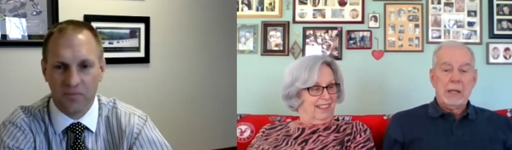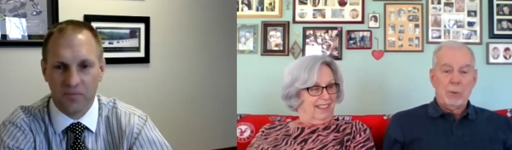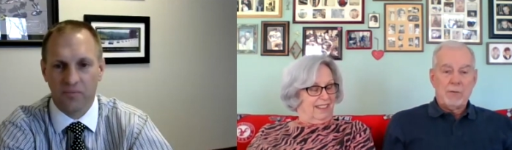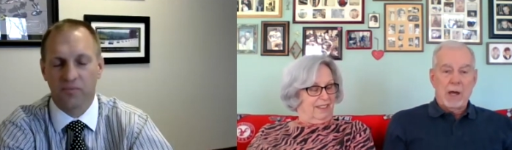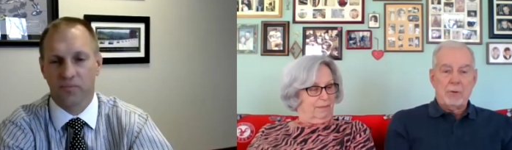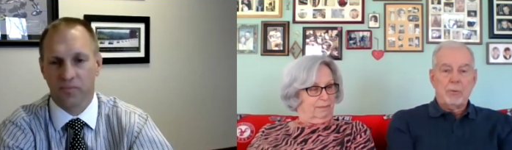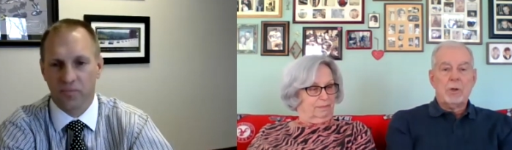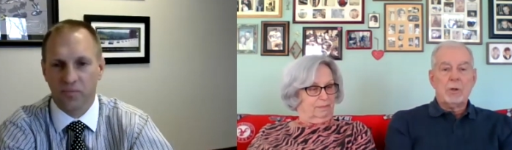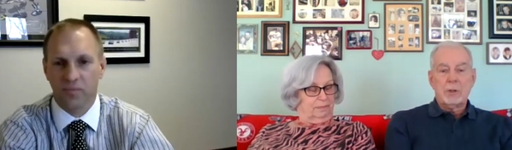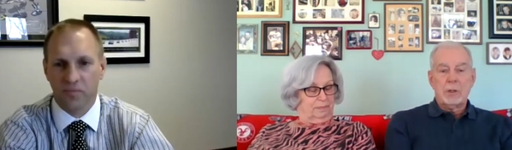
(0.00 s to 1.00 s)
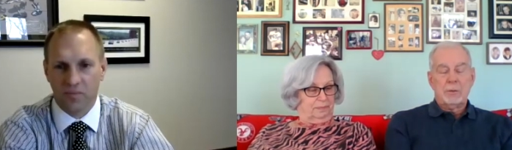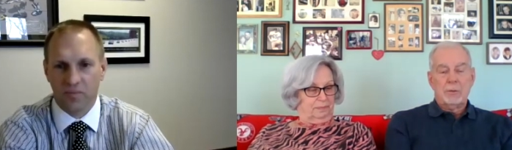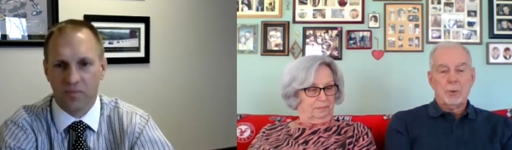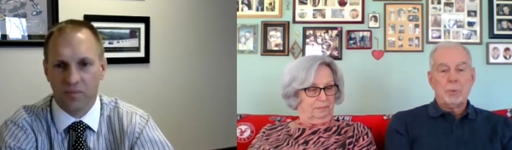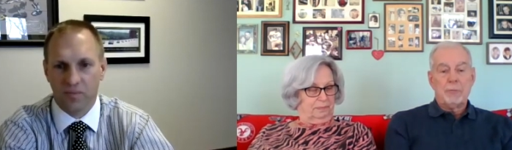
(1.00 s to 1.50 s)
Speaker 1: And we've got a real
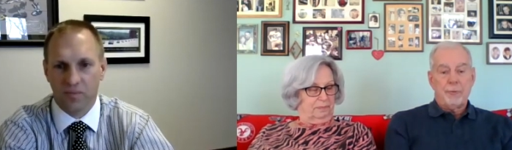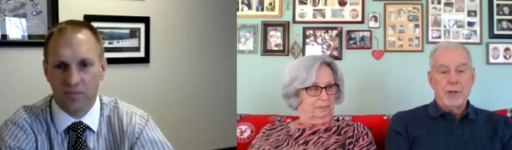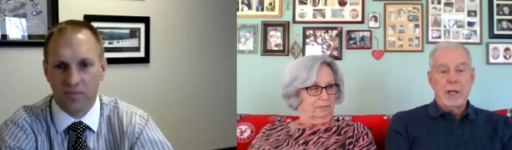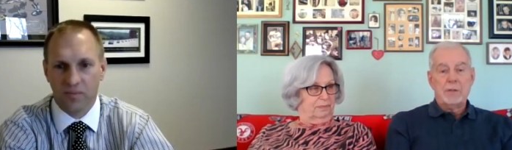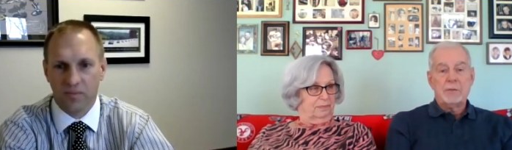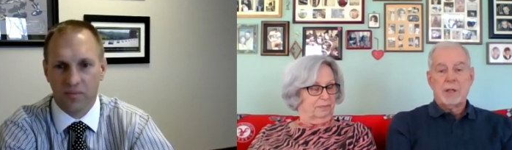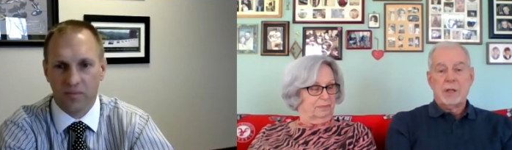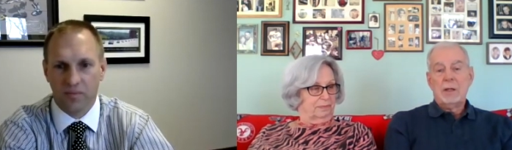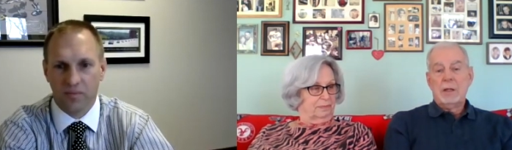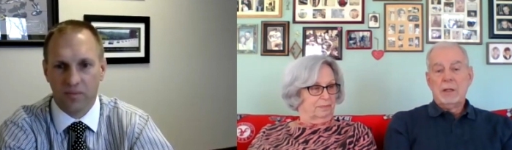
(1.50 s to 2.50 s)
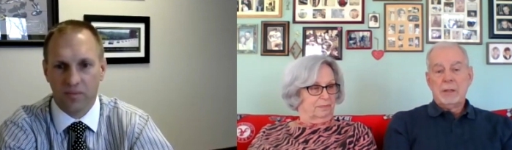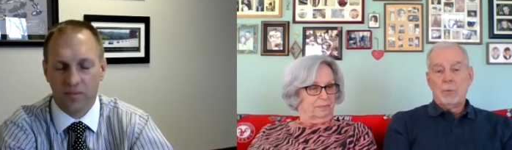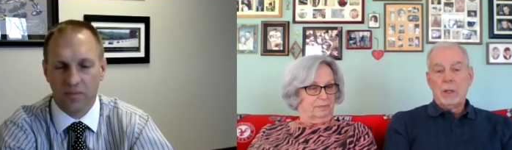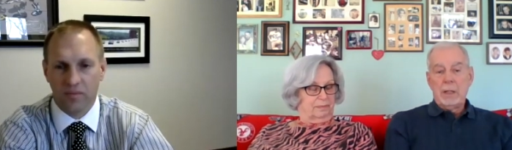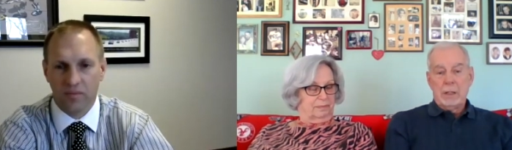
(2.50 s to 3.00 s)
good group of friends
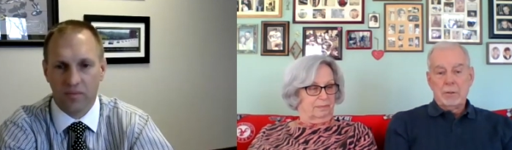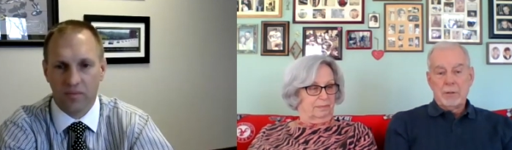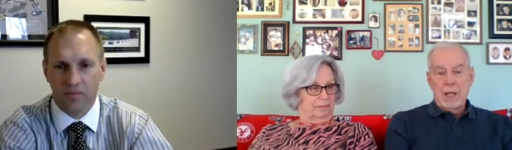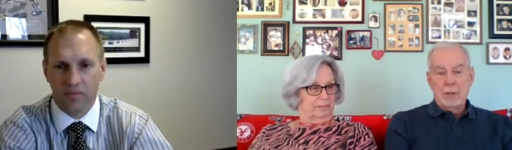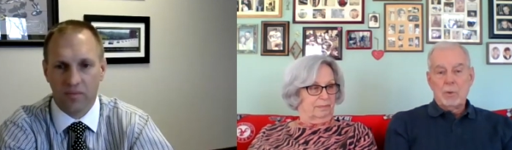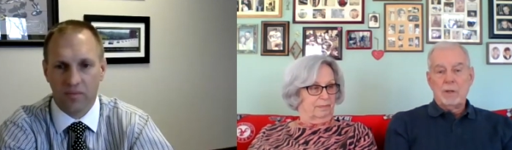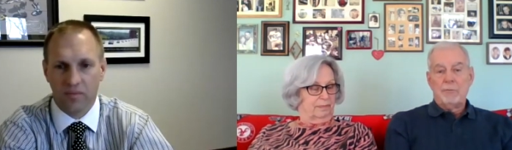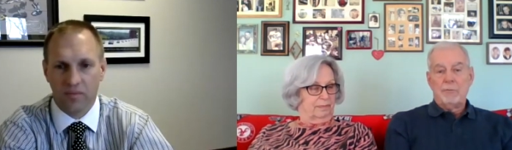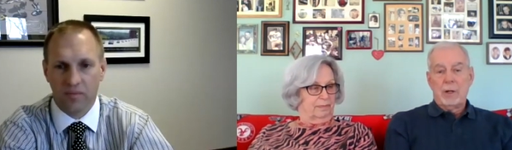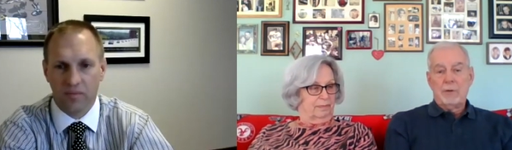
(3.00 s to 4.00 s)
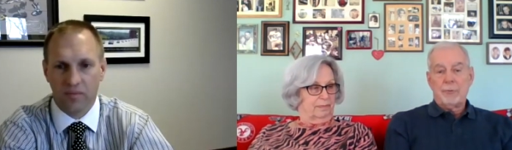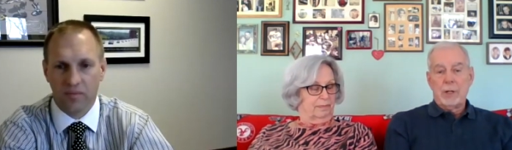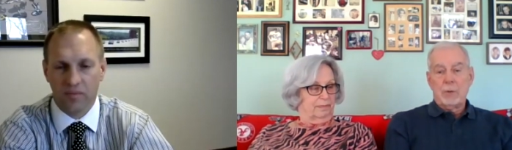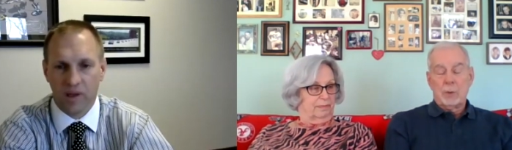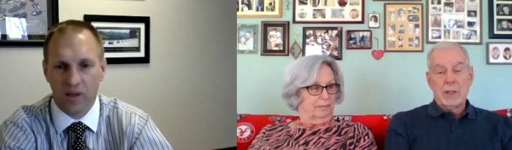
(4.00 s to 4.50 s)
that we entertain with very
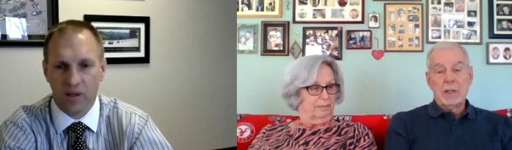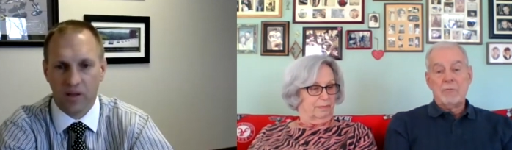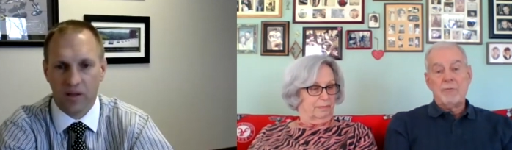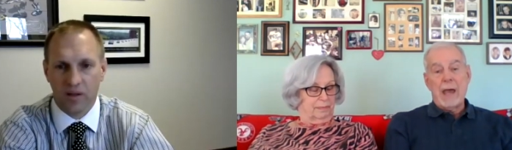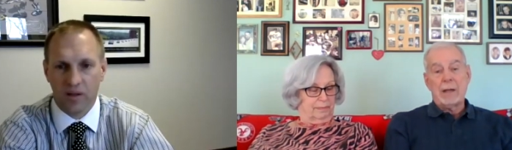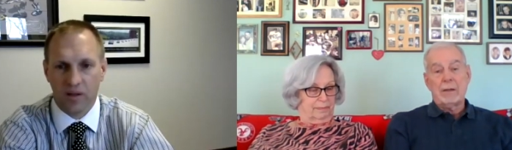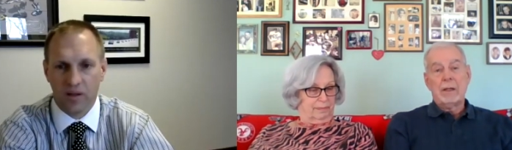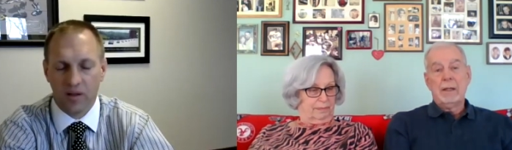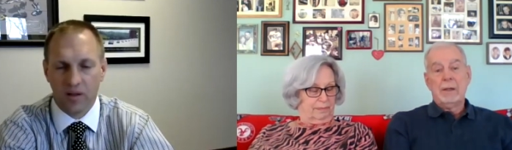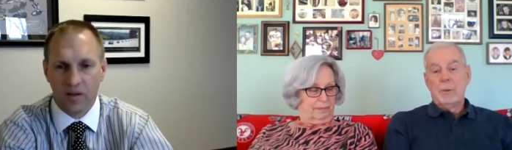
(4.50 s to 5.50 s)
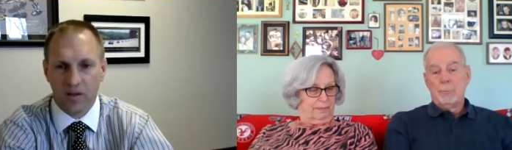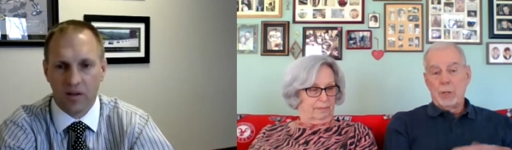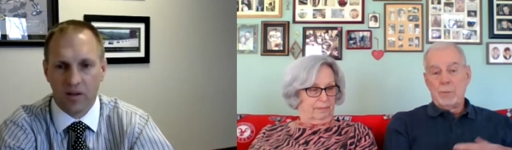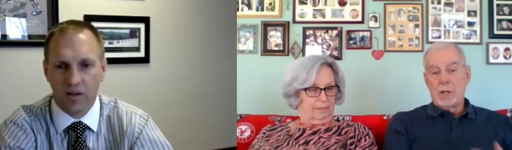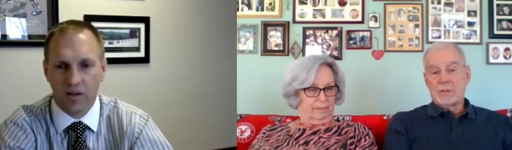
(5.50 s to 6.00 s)
frequently. In fact,
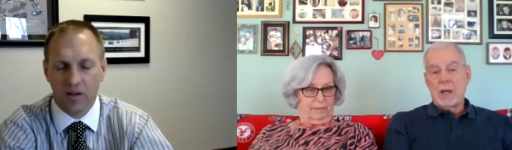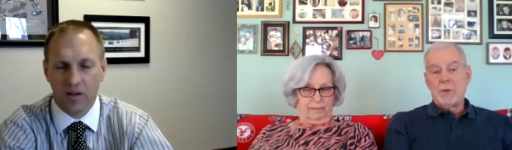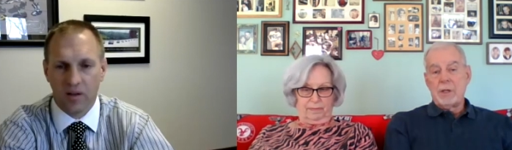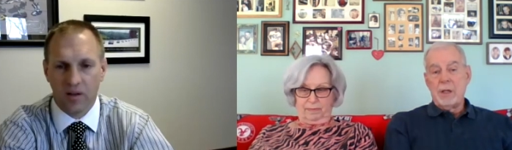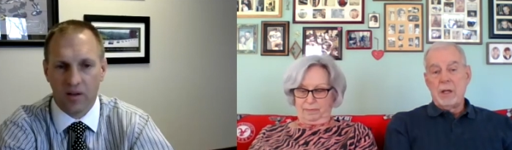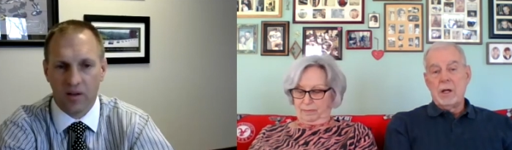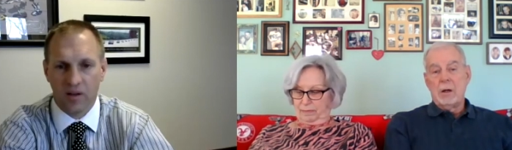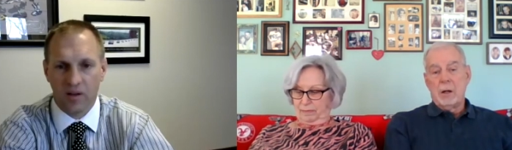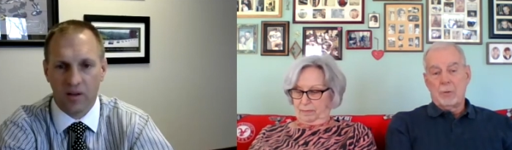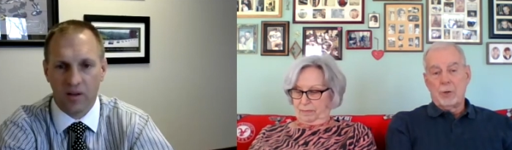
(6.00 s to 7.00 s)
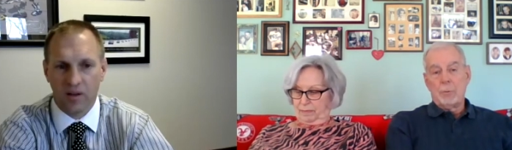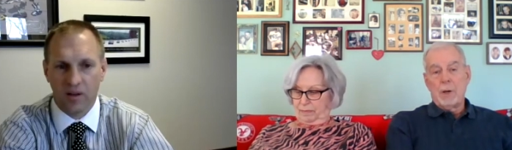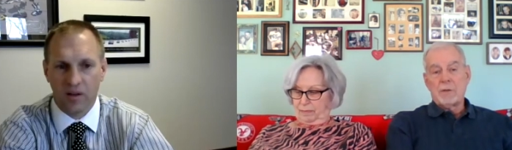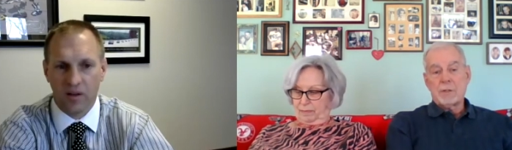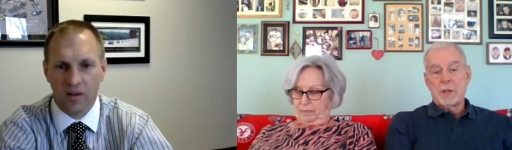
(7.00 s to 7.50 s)
pretty much every year, a
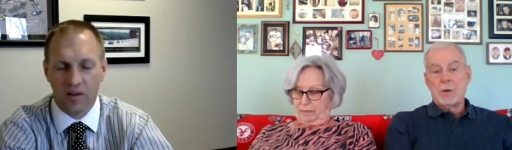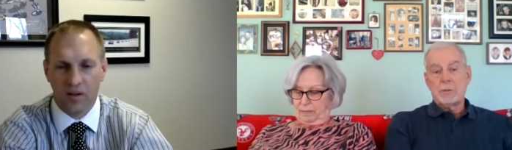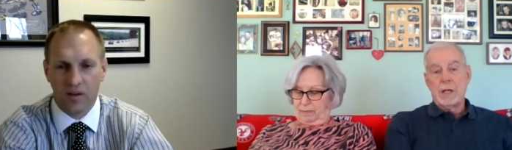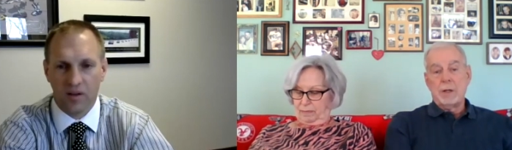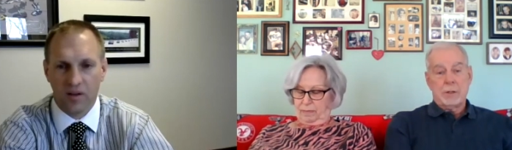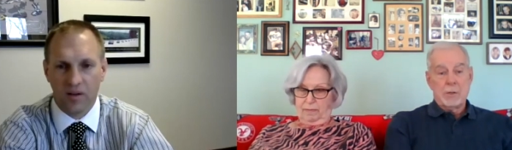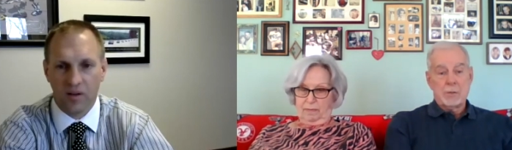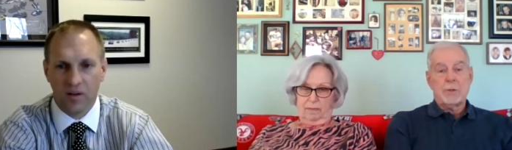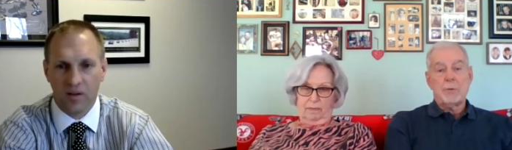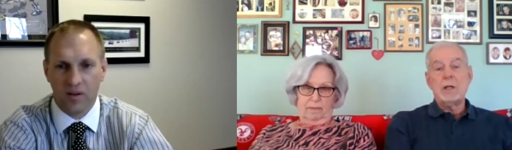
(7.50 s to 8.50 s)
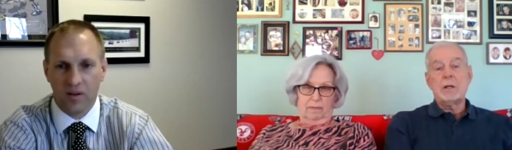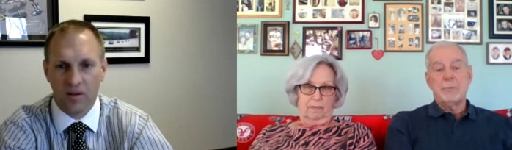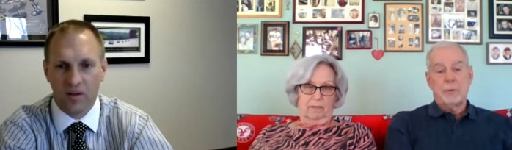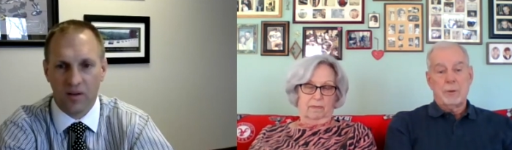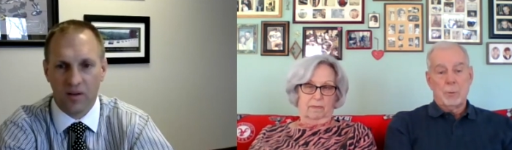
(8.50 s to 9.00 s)
group of us goes down to Costa
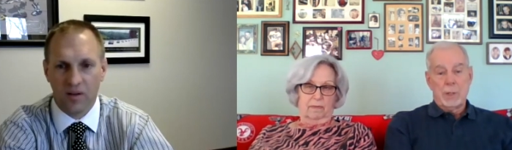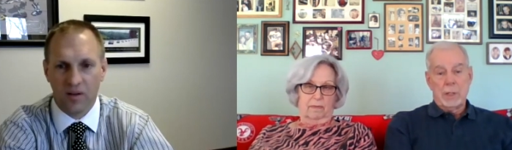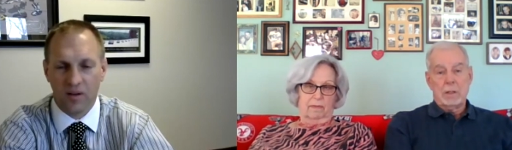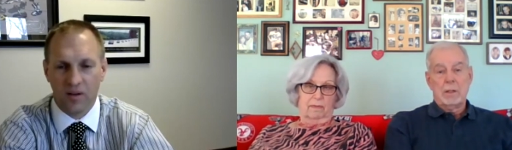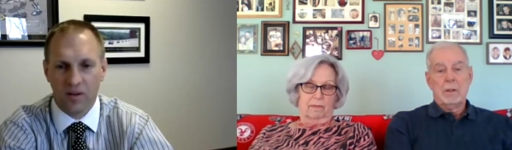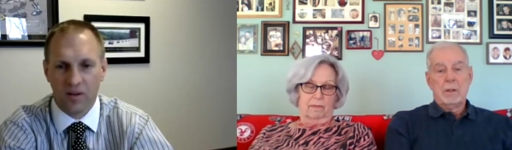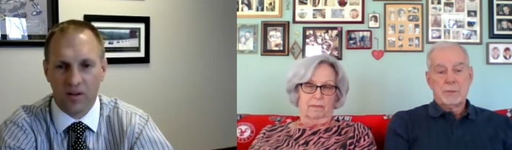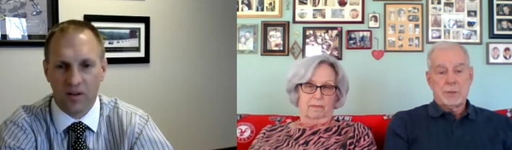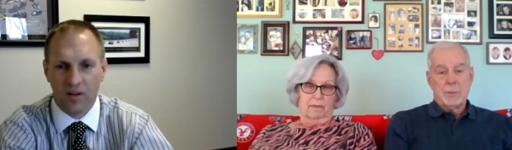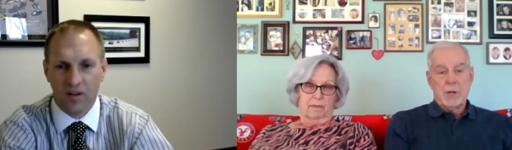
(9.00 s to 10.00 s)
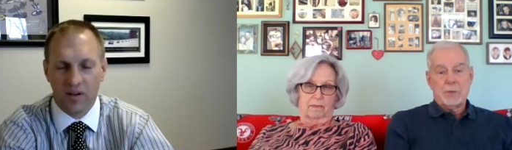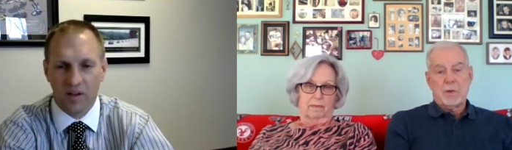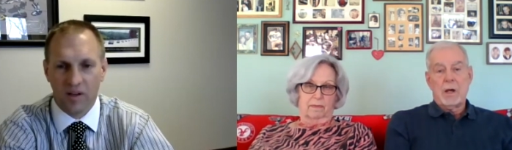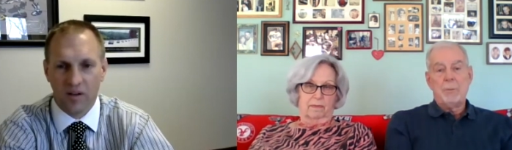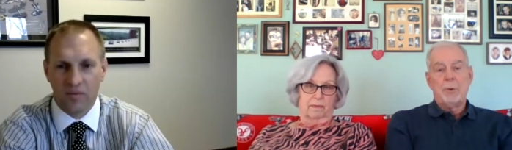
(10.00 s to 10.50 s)
Rica for a week, just a bunch
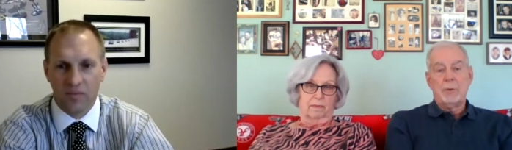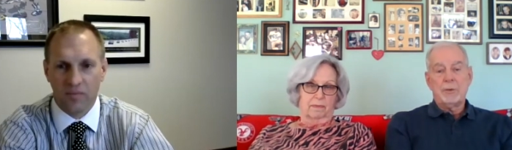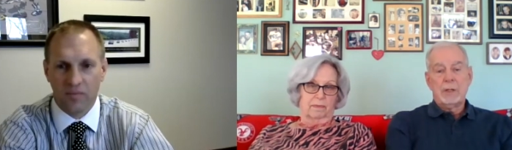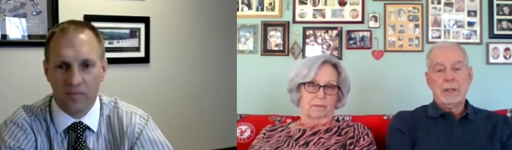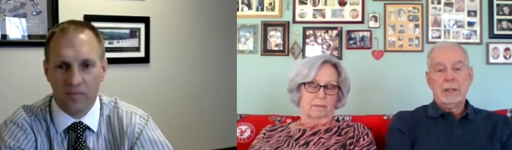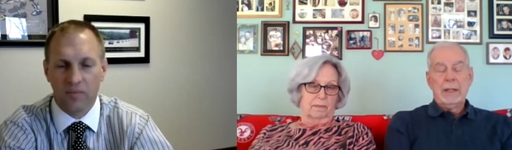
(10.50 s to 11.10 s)
of couples.